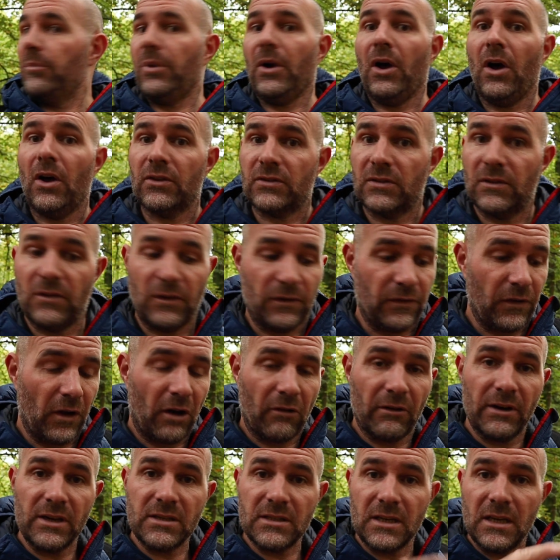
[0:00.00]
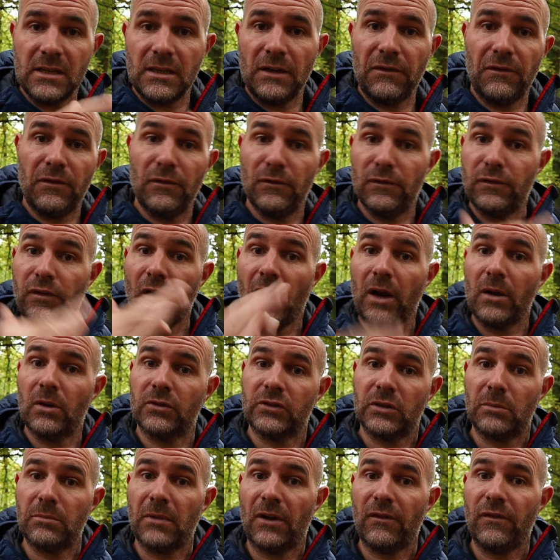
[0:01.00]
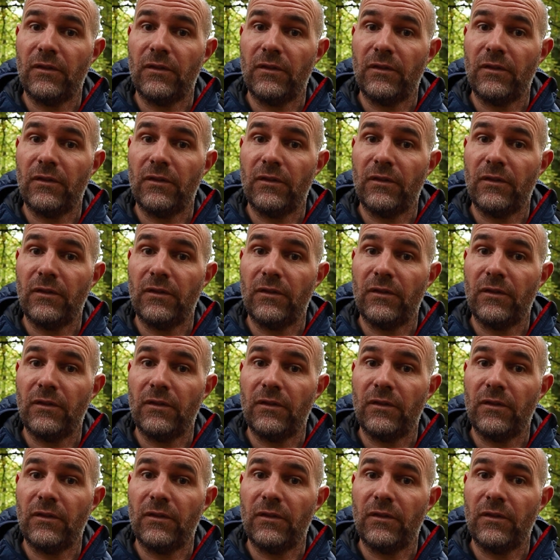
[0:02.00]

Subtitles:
parts of the forest in different files on my